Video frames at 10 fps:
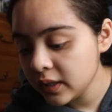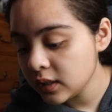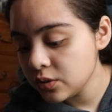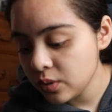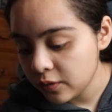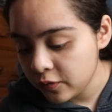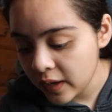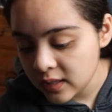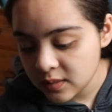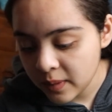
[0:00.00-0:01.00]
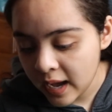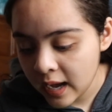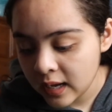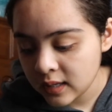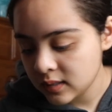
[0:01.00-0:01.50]
going to do the face
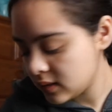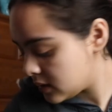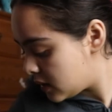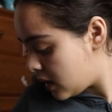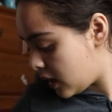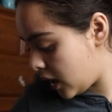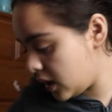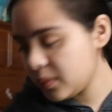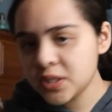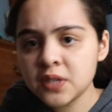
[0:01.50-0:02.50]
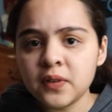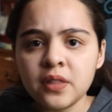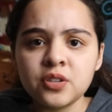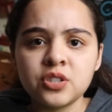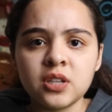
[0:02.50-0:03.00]
mask. And a bunch of
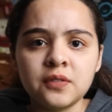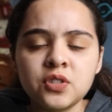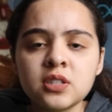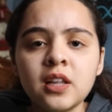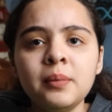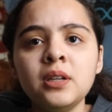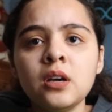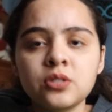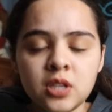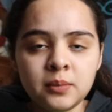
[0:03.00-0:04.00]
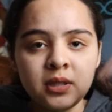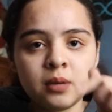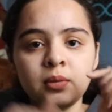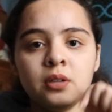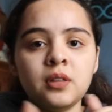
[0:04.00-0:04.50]
other stuff. Just let me know. Tell me down
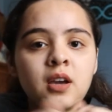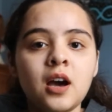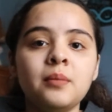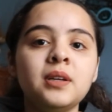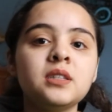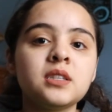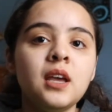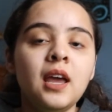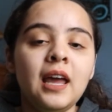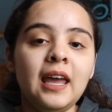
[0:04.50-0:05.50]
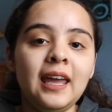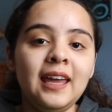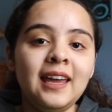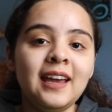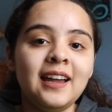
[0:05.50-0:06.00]
below in the comments.
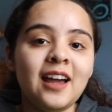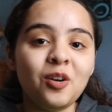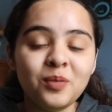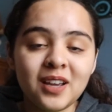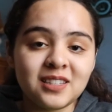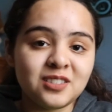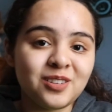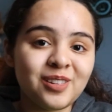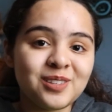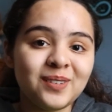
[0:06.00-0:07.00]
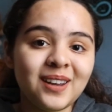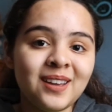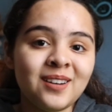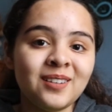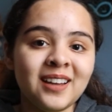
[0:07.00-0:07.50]
And I hope you guys enjoyed this
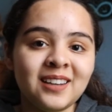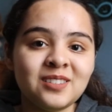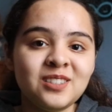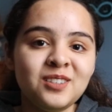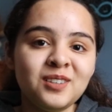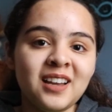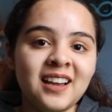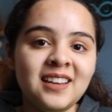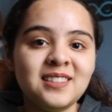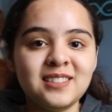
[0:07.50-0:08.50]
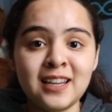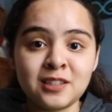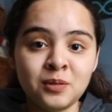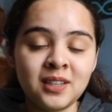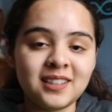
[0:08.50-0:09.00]
video. And I'll see you guys
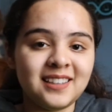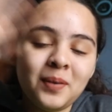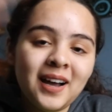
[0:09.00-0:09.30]
next week.